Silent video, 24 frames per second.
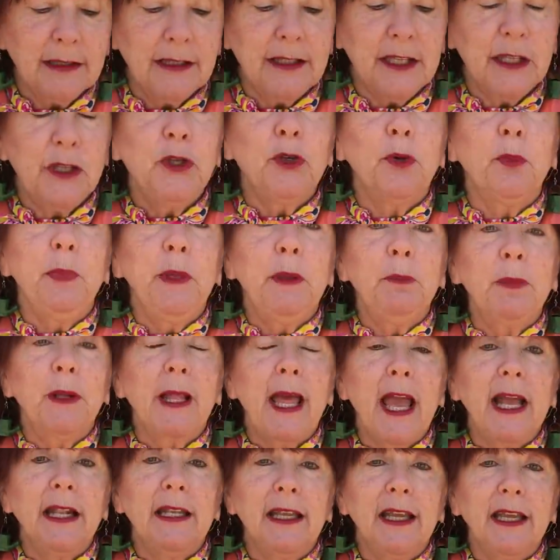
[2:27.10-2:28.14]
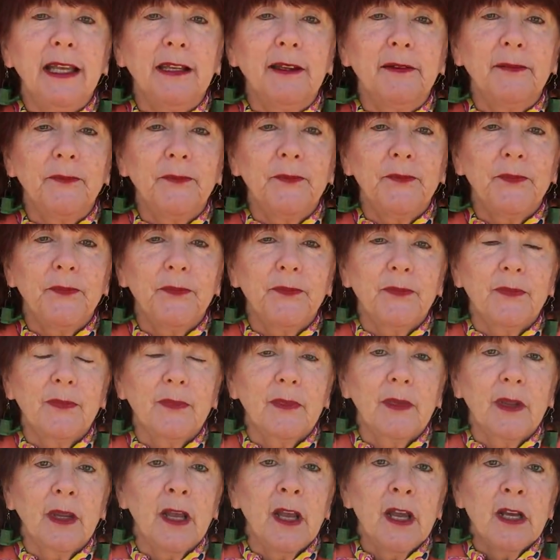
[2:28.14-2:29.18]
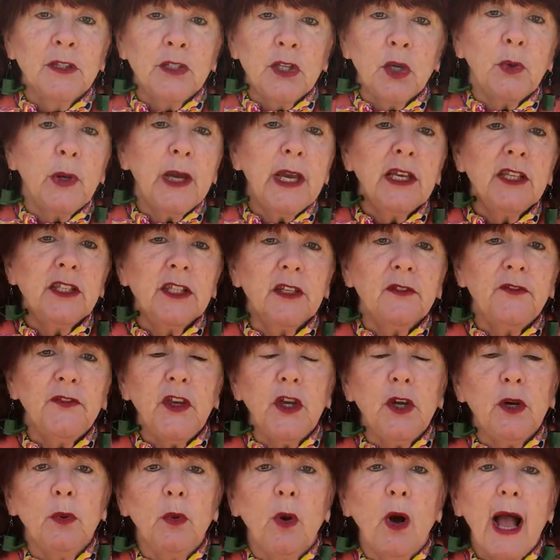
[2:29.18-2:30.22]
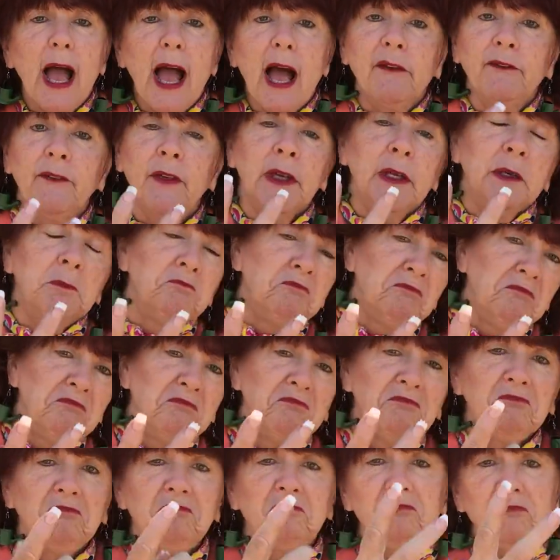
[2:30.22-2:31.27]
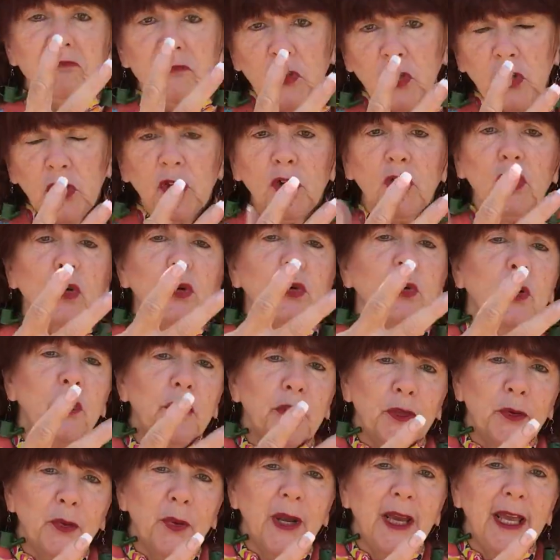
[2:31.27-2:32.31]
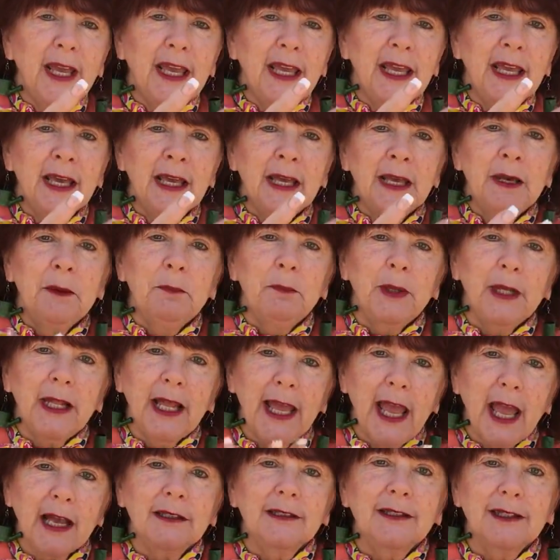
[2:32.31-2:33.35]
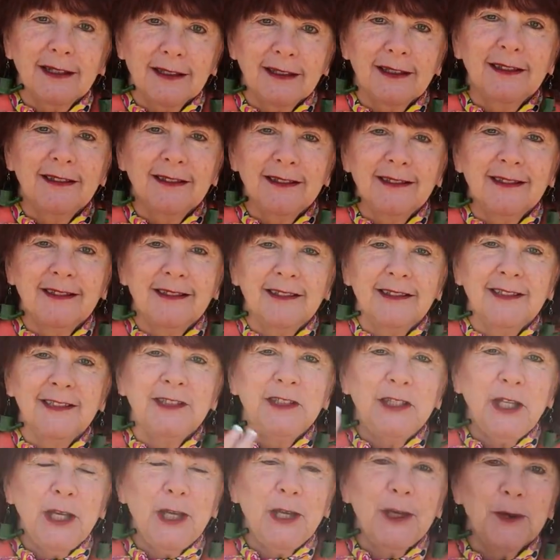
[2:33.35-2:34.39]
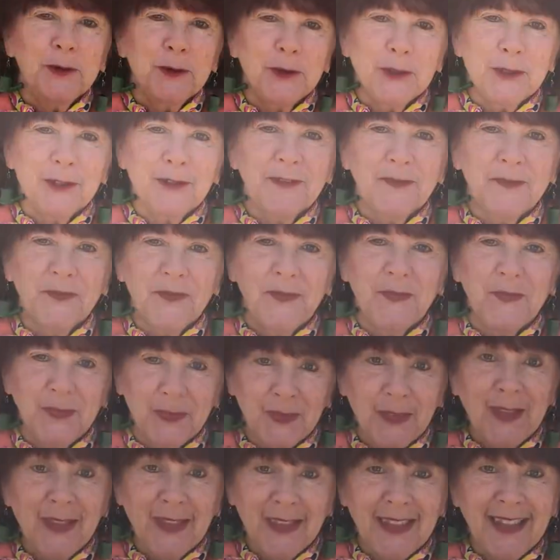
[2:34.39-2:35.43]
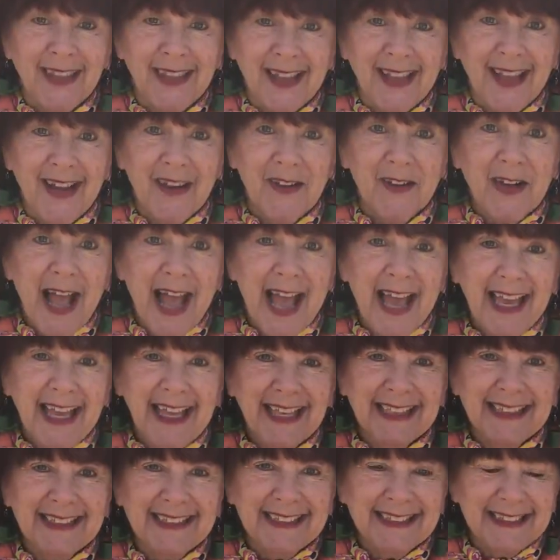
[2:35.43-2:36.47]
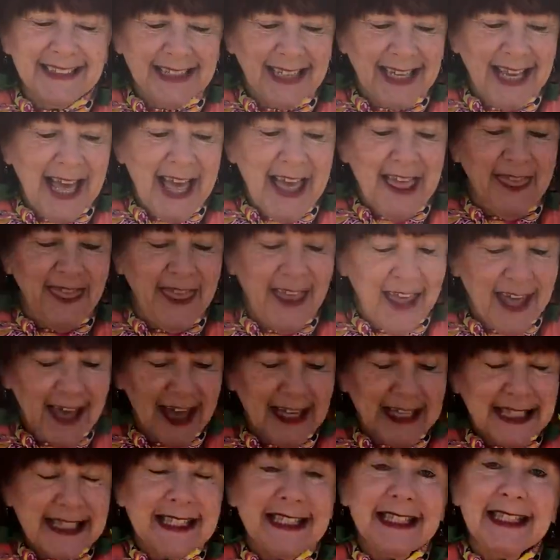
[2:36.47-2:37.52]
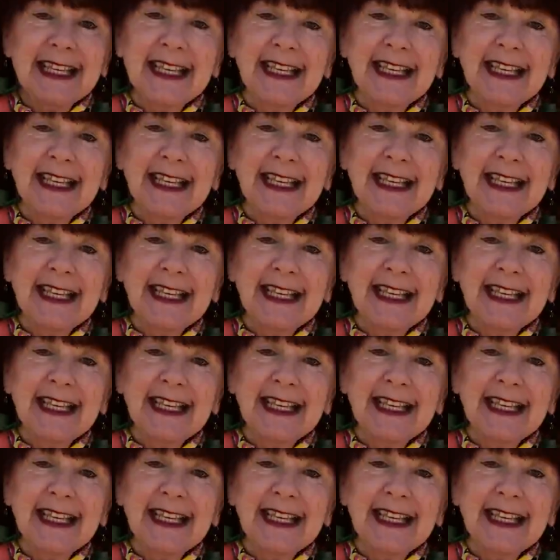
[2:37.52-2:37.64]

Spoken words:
that you'll be planting. So each of you will have 2 or 3 plants to use. Okay? This